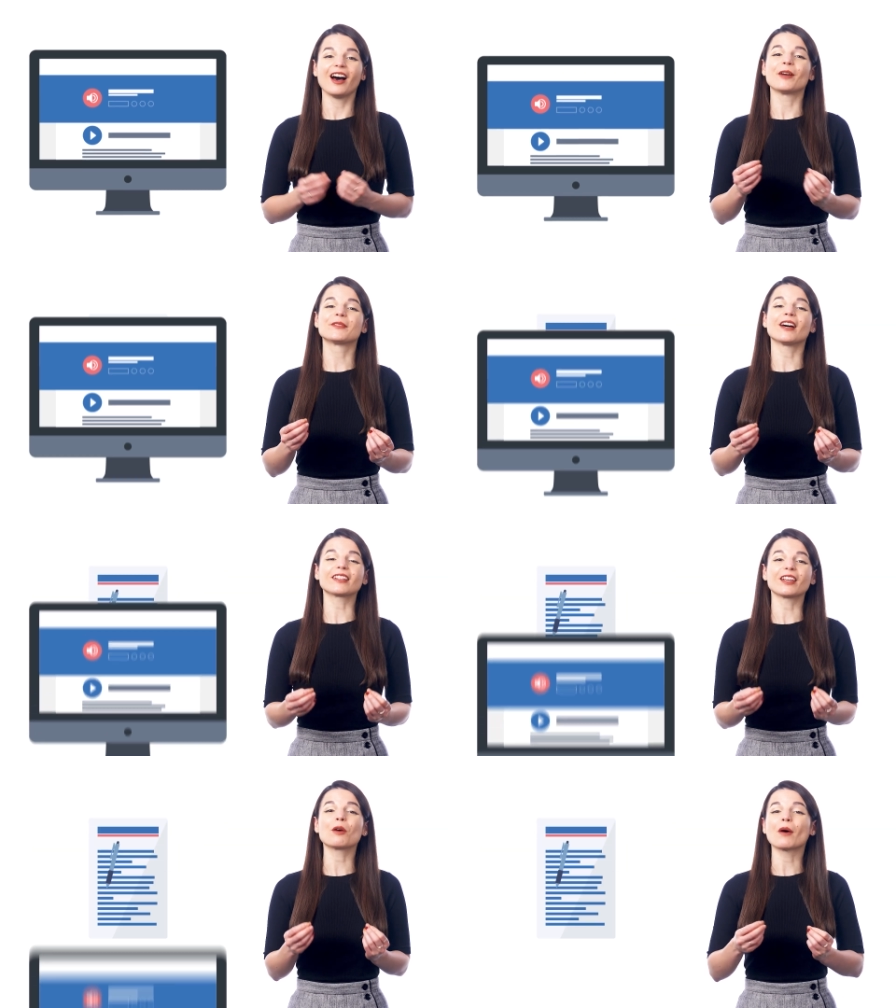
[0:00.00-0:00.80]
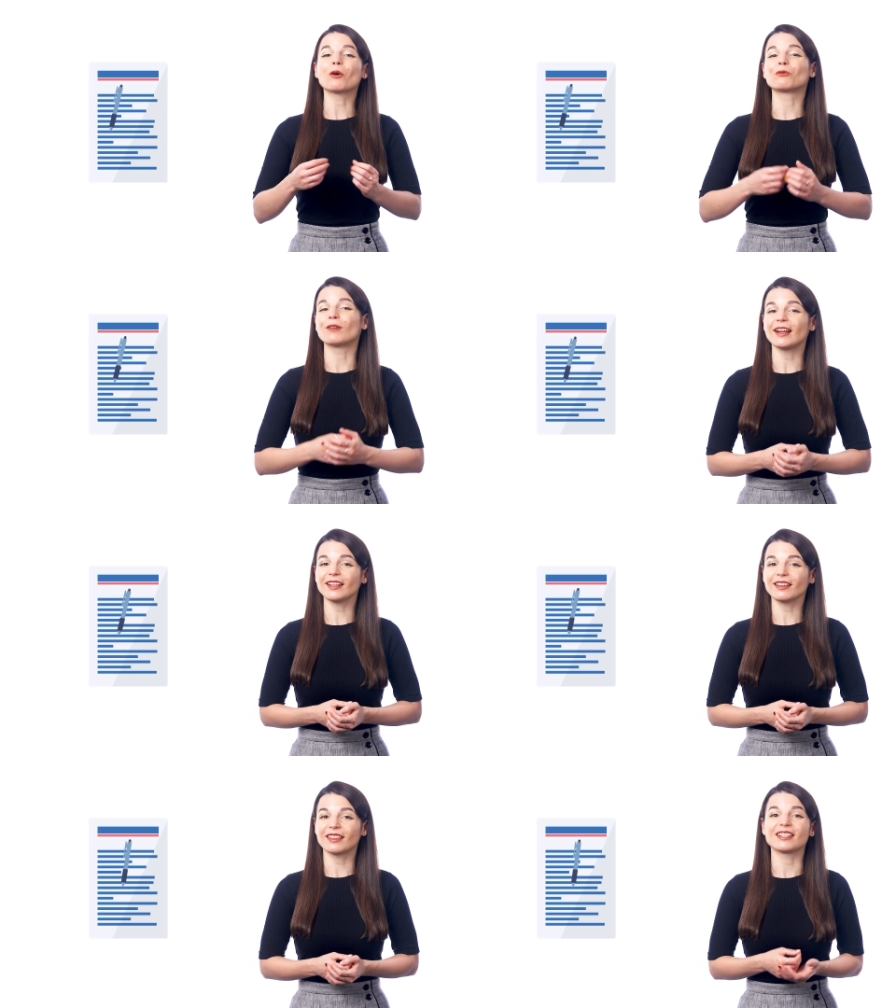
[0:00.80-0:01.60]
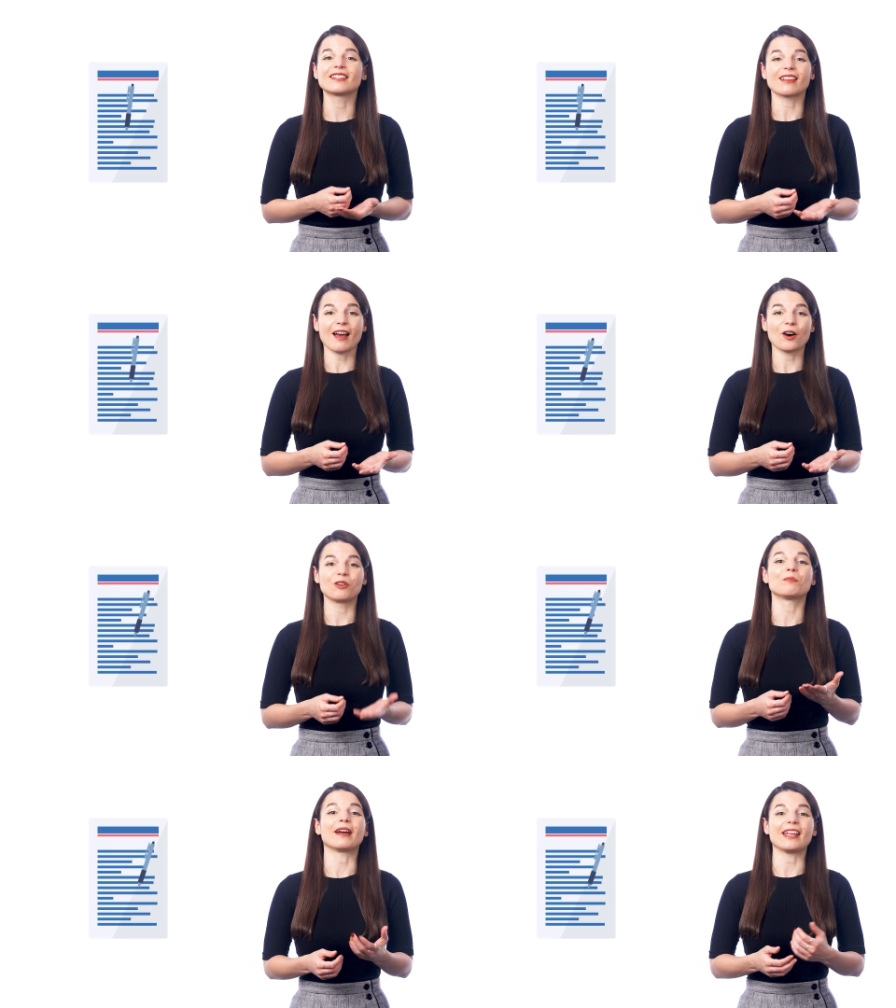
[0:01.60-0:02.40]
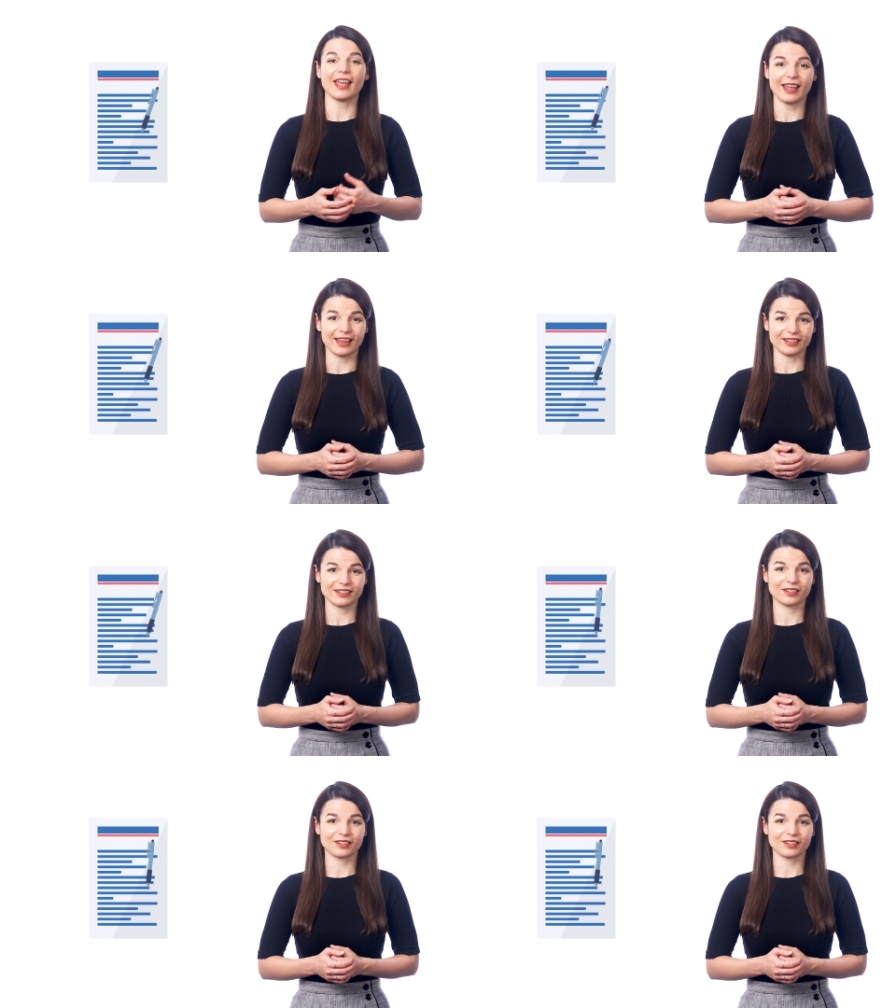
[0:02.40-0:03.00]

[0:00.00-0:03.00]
I'm talking about writing things out by hand.